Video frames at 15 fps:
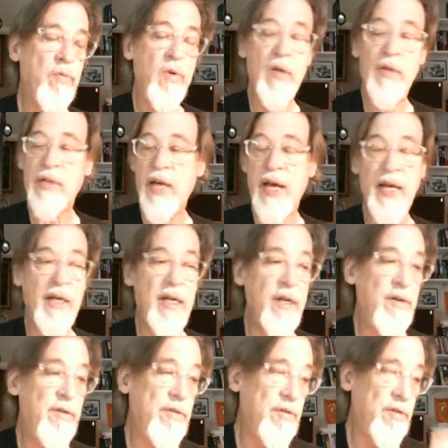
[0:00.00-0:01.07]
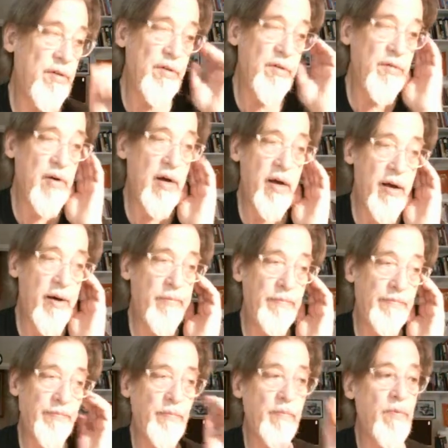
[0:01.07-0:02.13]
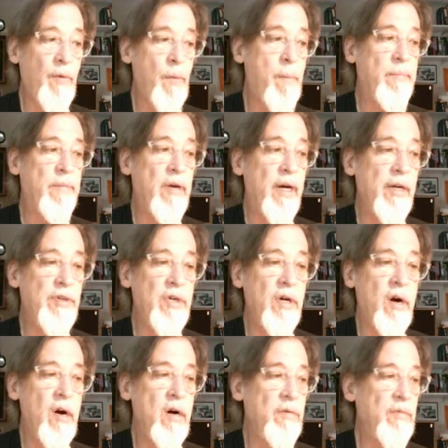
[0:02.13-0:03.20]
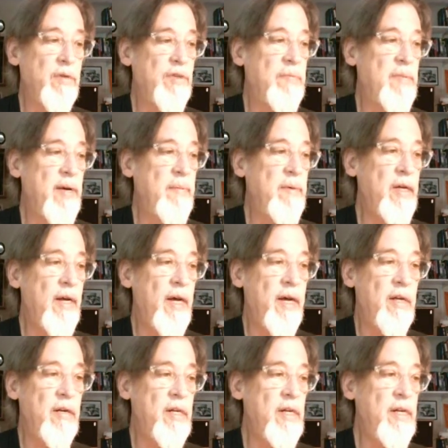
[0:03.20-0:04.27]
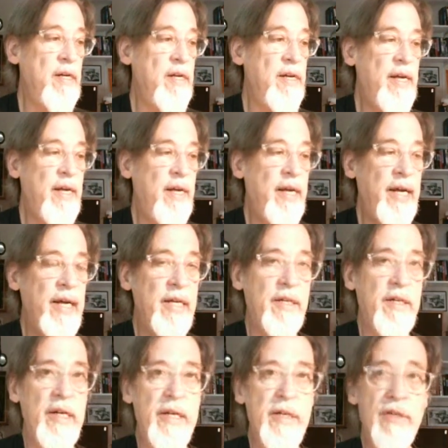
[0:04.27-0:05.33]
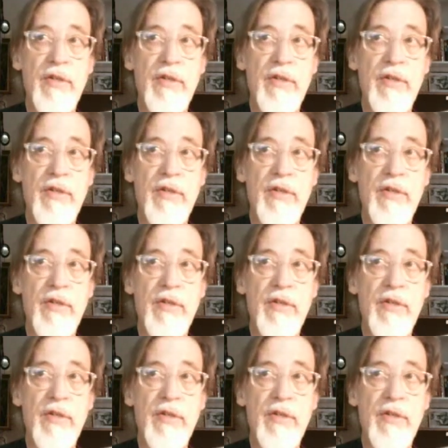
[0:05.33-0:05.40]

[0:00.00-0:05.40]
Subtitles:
It breaks down some of the features of each of these 3 theory groups.